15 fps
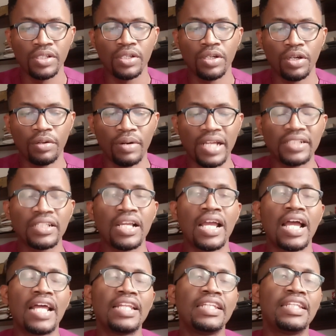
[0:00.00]
All right.
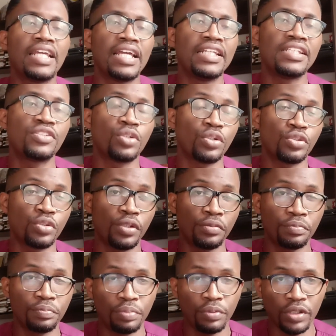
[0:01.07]
And then it's also
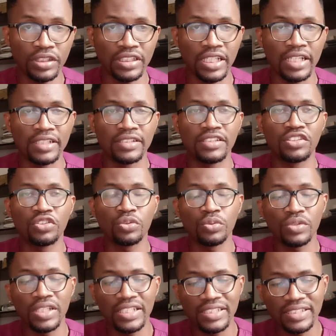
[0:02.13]
important to
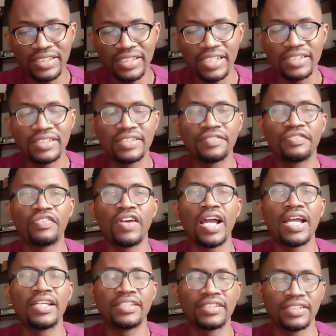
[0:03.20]

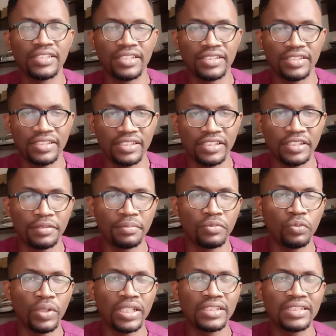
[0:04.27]
incentivize the team
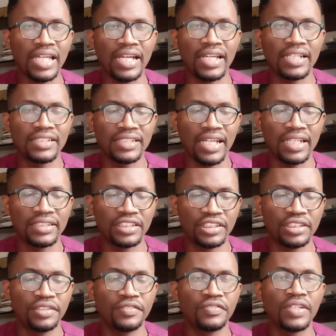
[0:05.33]
when targets are
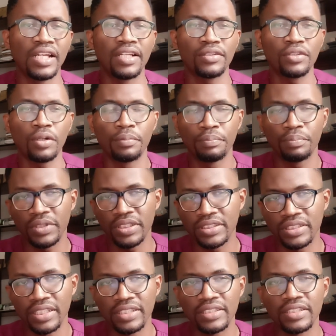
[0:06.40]
achieved and
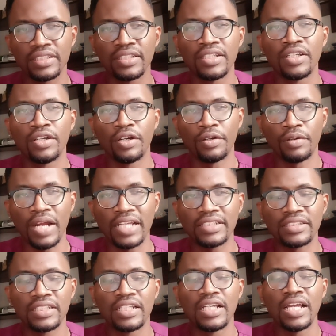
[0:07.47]
completed. All right.
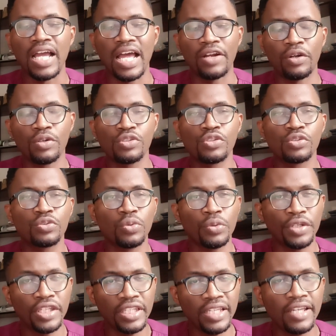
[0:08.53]
And also to
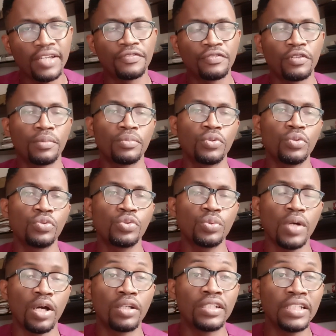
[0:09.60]
hear from those who
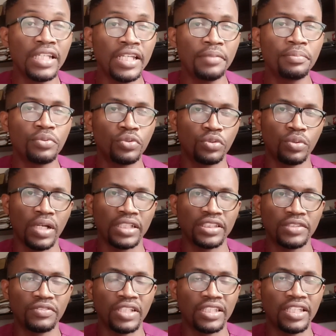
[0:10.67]
are unable to
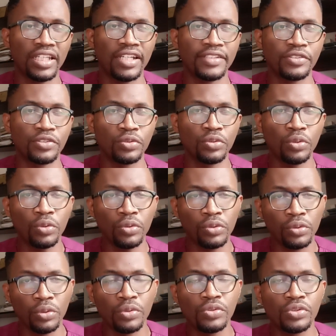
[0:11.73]
achieve the target, to know
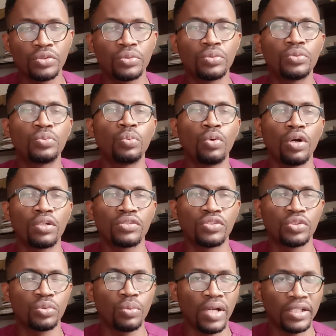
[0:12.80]
those good
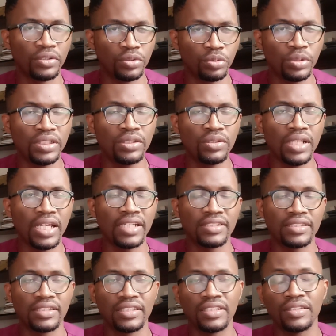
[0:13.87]
ones who are doing
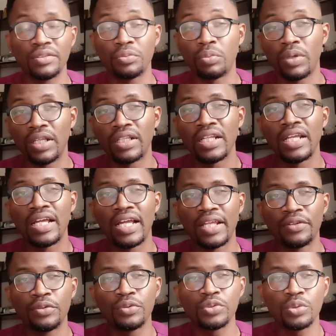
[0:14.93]
exceedingly well
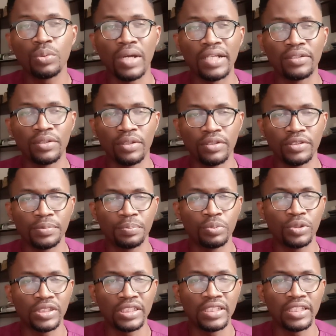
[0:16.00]
and those who are not
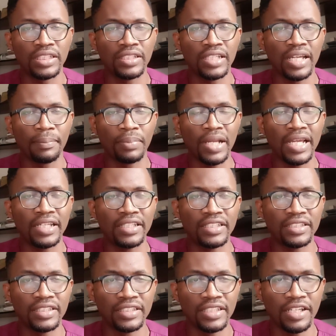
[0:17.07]
applying
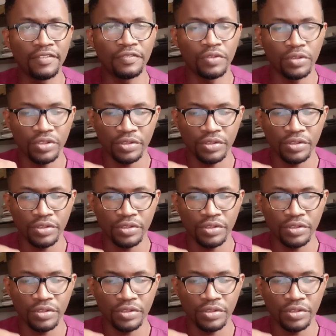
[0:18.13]
in the effort.